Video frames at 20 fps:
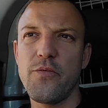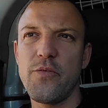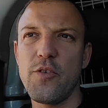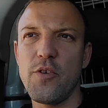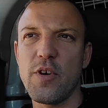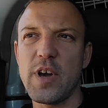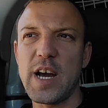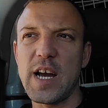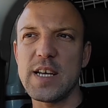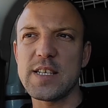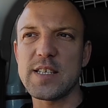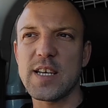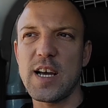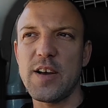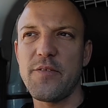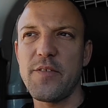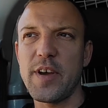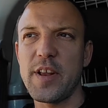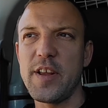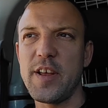you guys
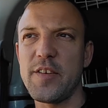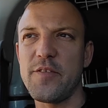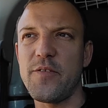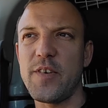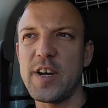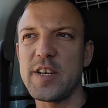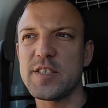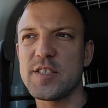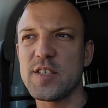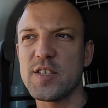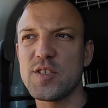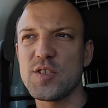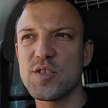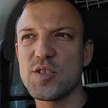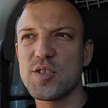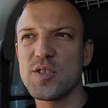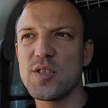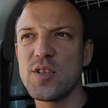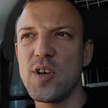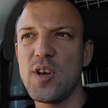have any
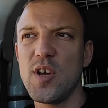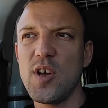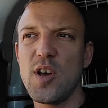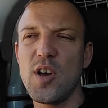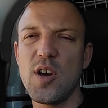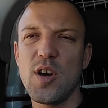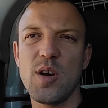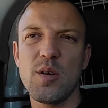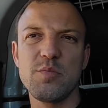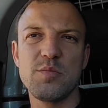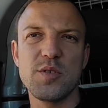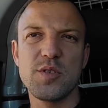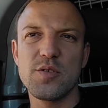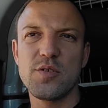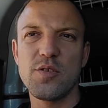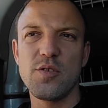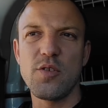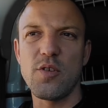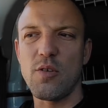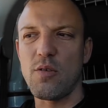advices,
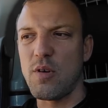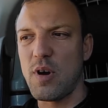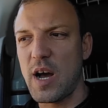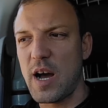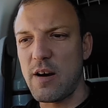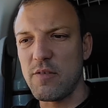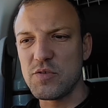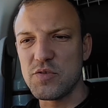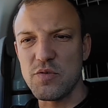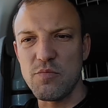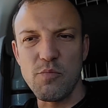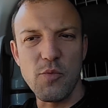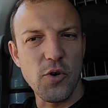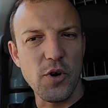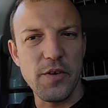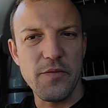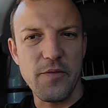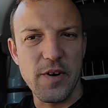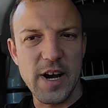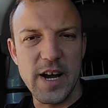you know, how to
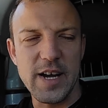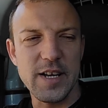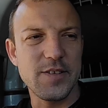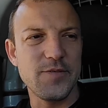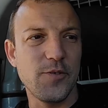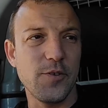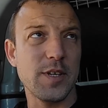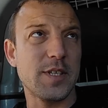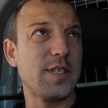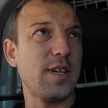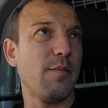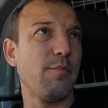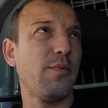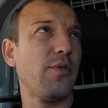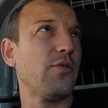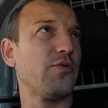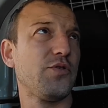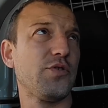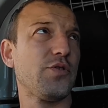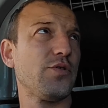modify it, for
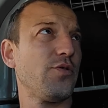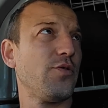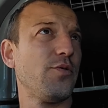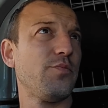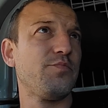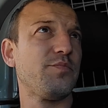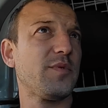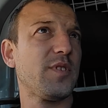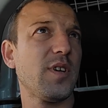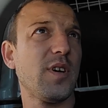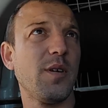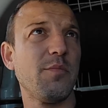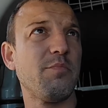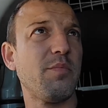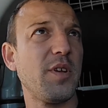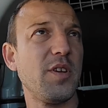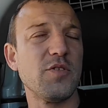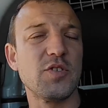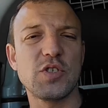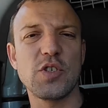example, to
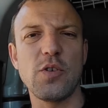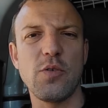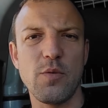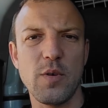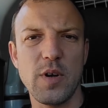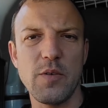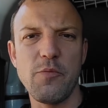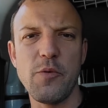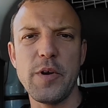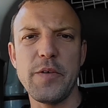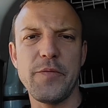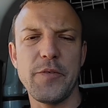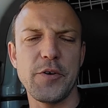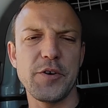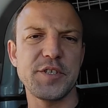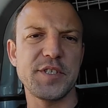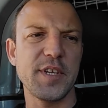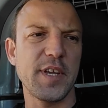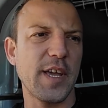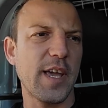install a
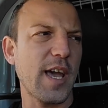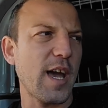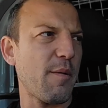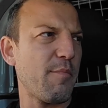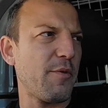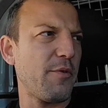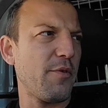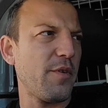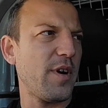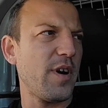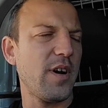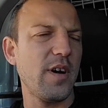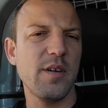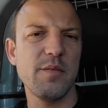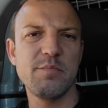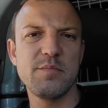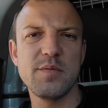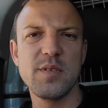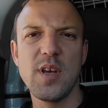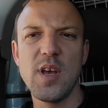reversing camera
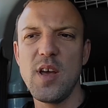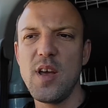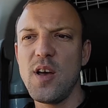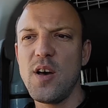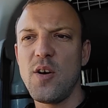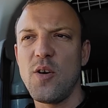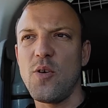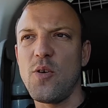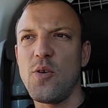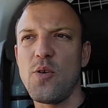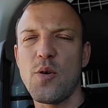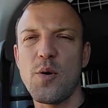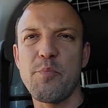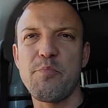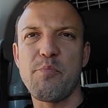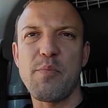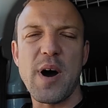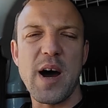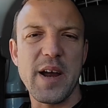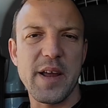or
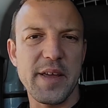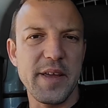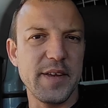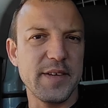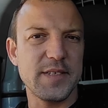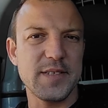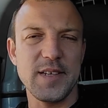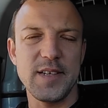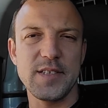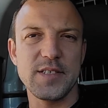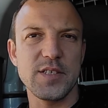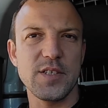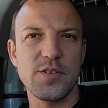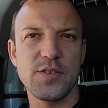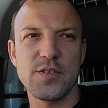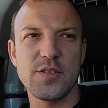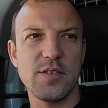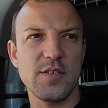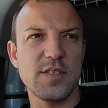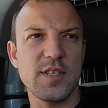parking
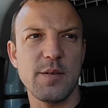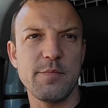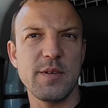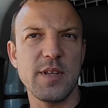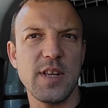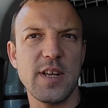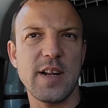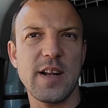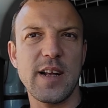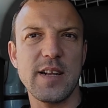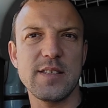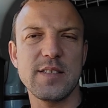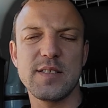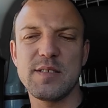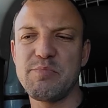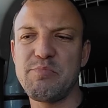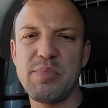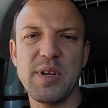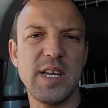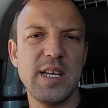sensors or something like that,
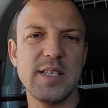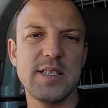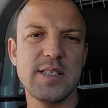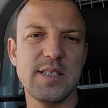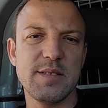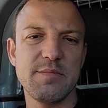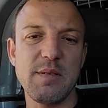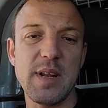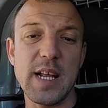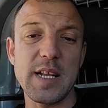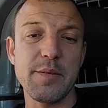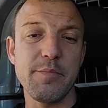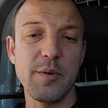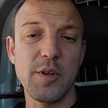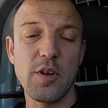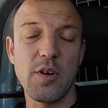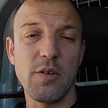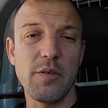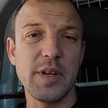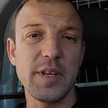please let me
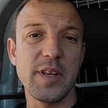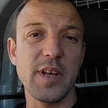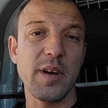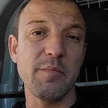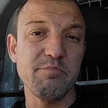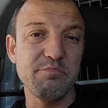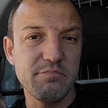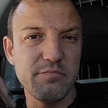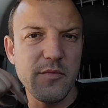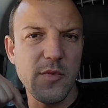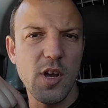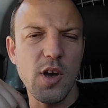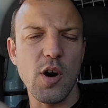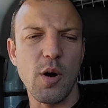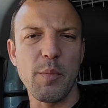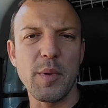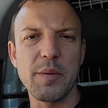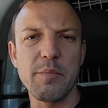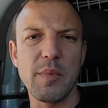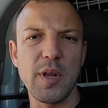know in the
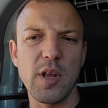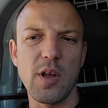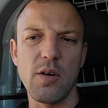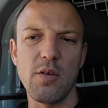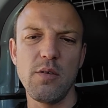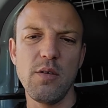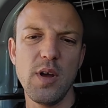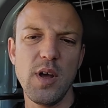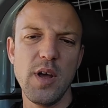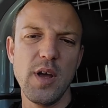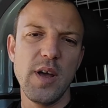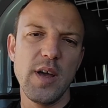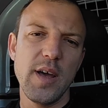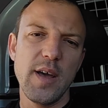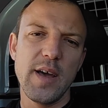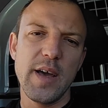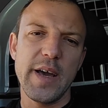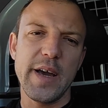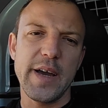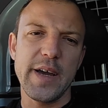comment below,
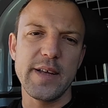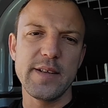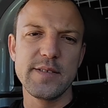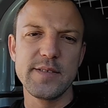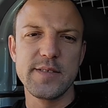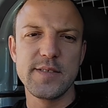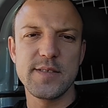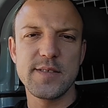and